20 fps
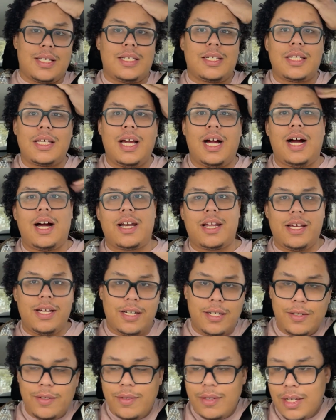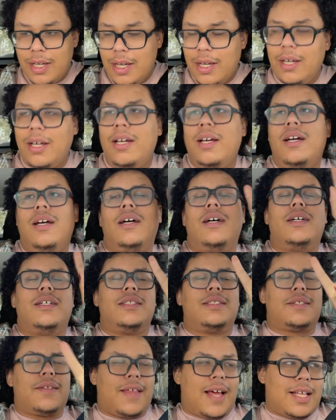to the audio.
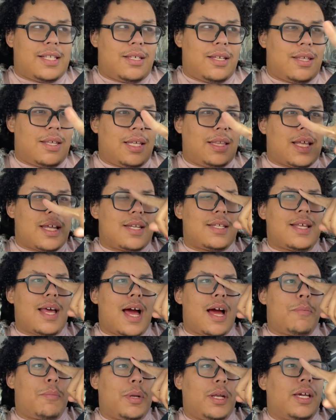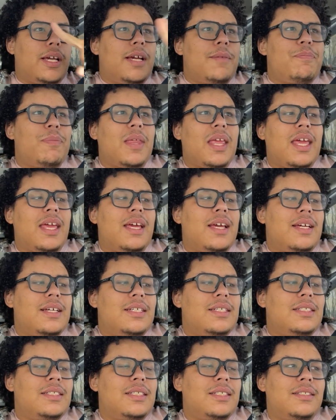So that's the thing that is happening.
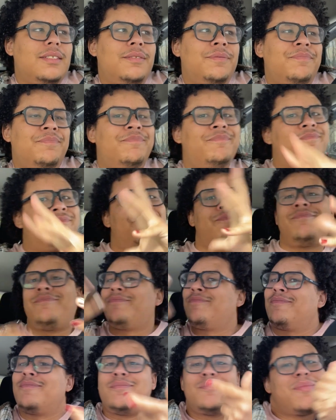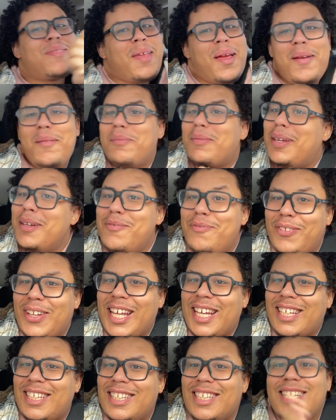And I'm
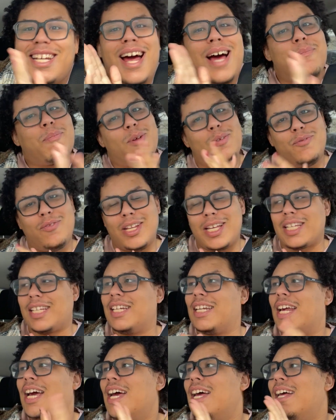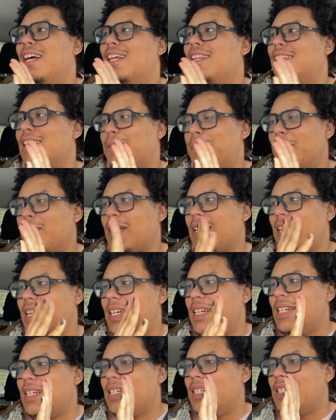conflicted. This book
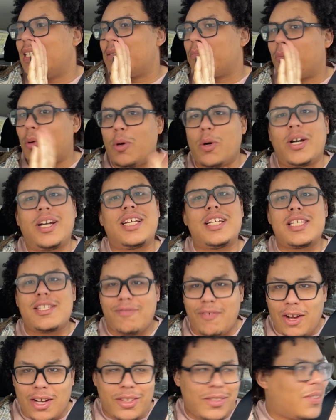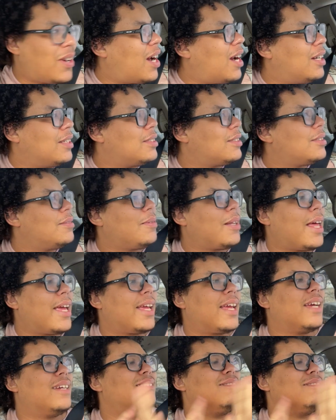is boring as fuck, you guys. Like,